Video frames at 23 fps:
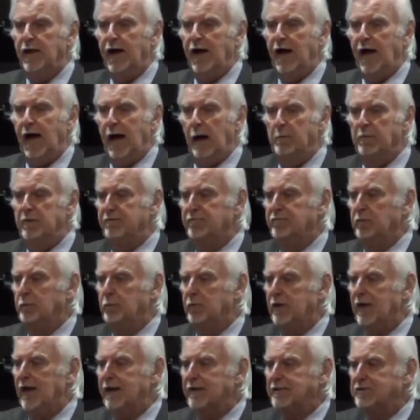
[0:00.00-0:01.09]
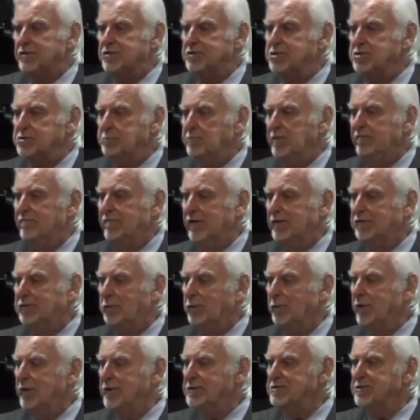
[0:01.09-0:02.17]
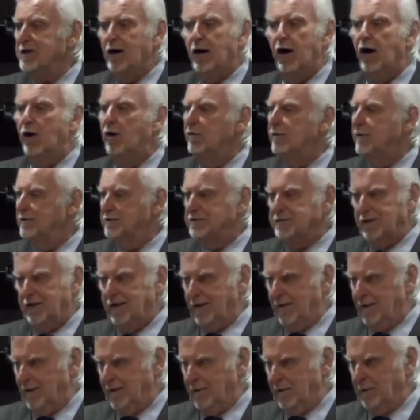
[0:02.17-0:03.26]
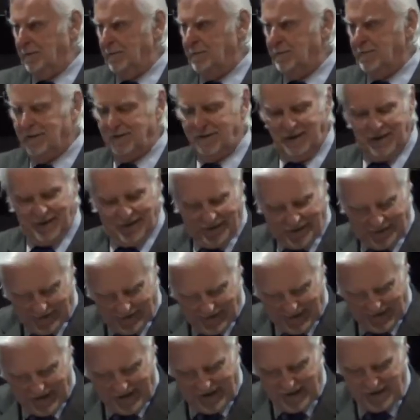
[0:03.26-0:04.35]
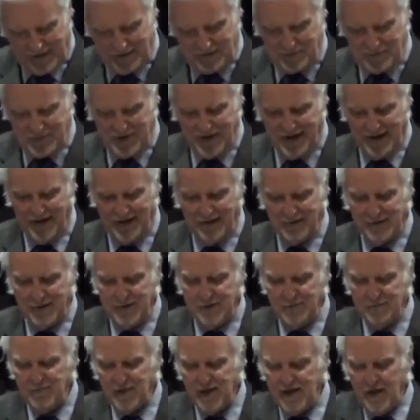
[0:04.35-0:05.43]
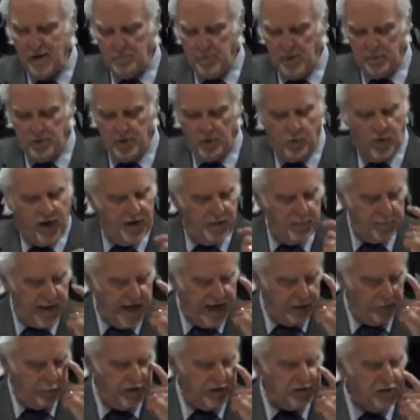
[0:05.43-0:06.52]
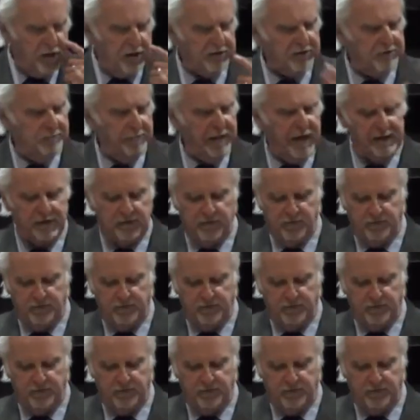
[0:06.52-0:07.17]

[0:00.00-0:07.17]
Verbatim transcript: How many of you would like to just be victorious all the time? Amen. Amen. Remember a while back we talked in Matthew